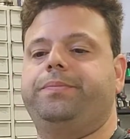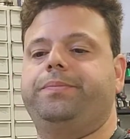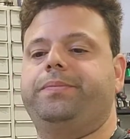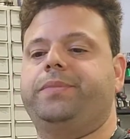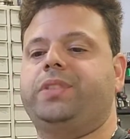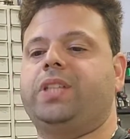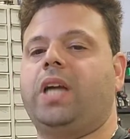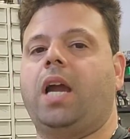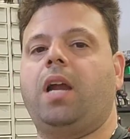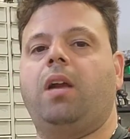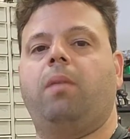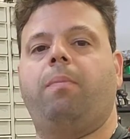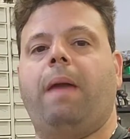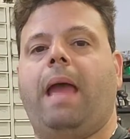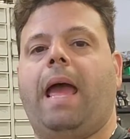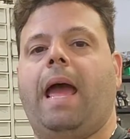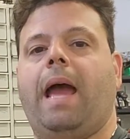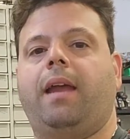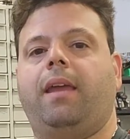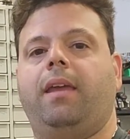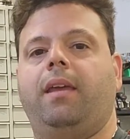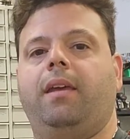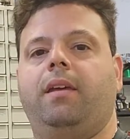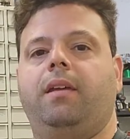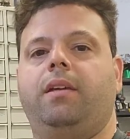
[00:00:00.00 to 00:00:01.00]
tire
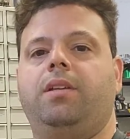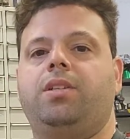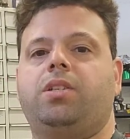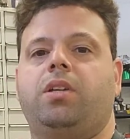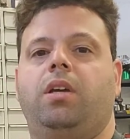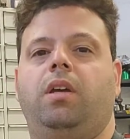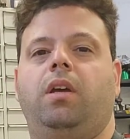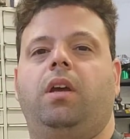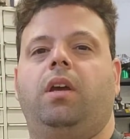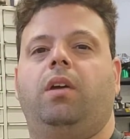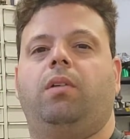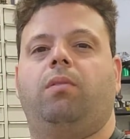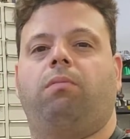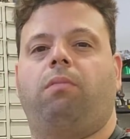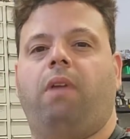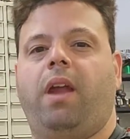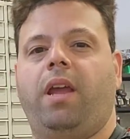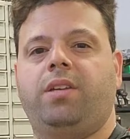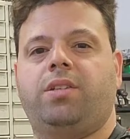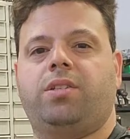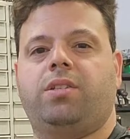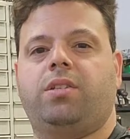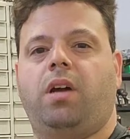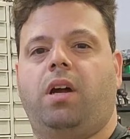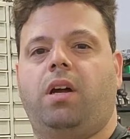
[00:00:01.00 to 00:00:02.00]
package,
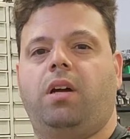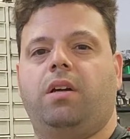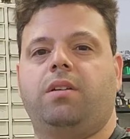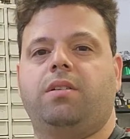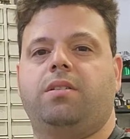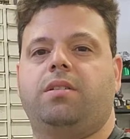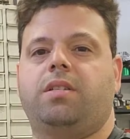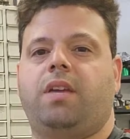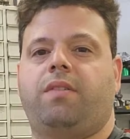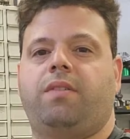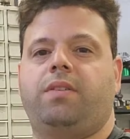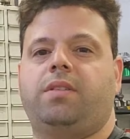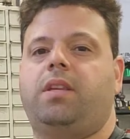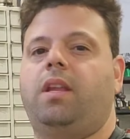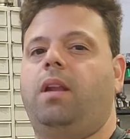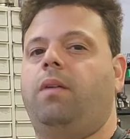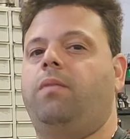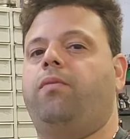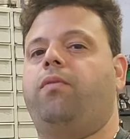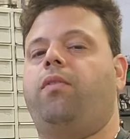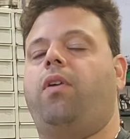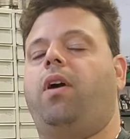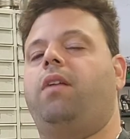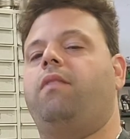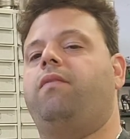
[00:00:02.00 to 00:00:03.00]
race stars, 17
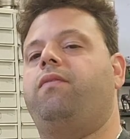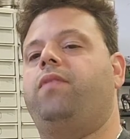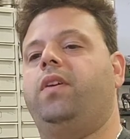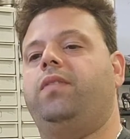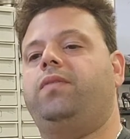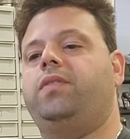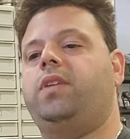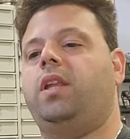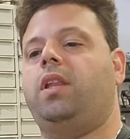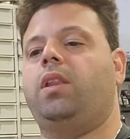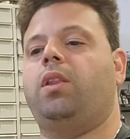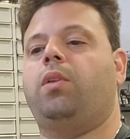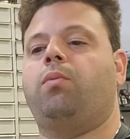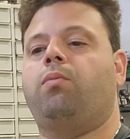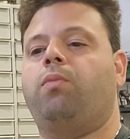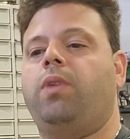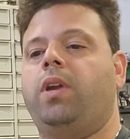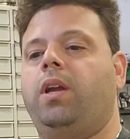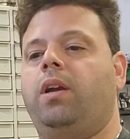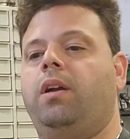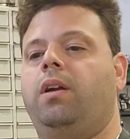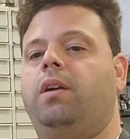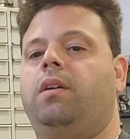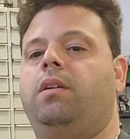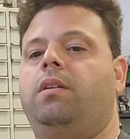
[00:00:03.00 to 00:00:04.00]
up front, 15 in the
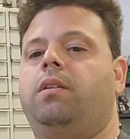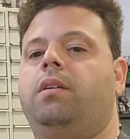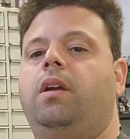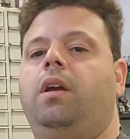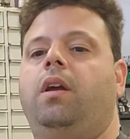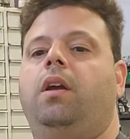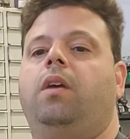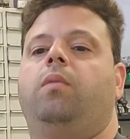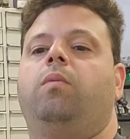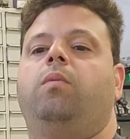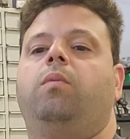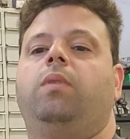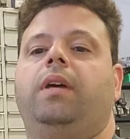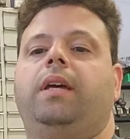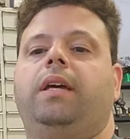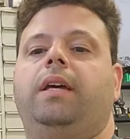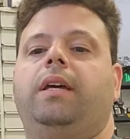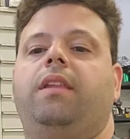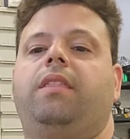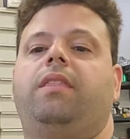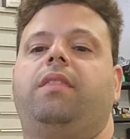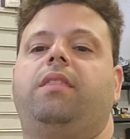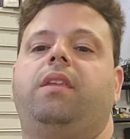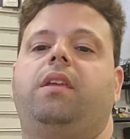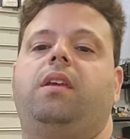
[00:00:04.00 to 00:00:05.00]
rear,
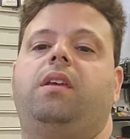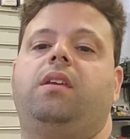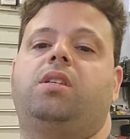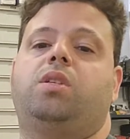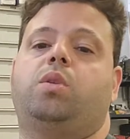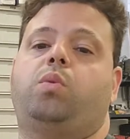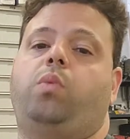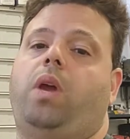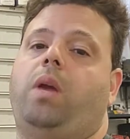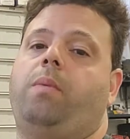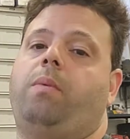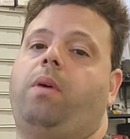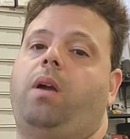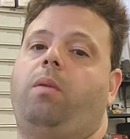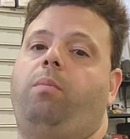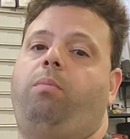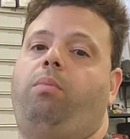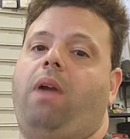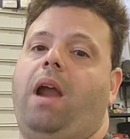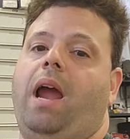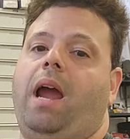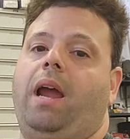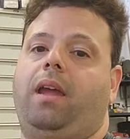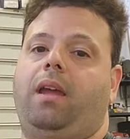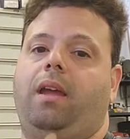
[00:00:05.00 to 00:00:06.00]
with the sway bar
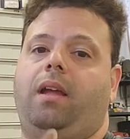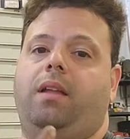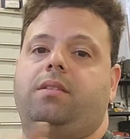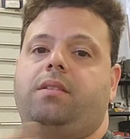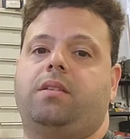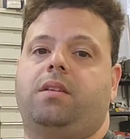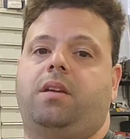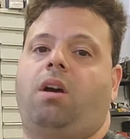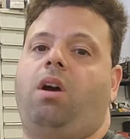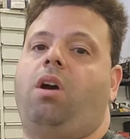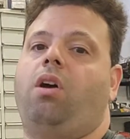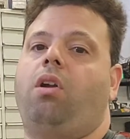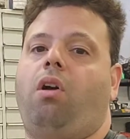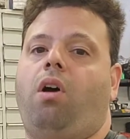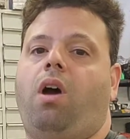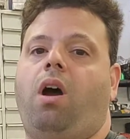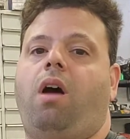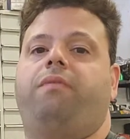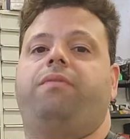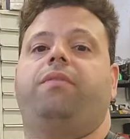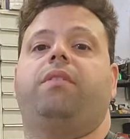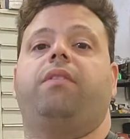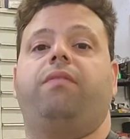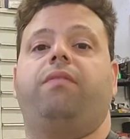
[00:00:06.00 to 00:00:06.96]
brackets cut off to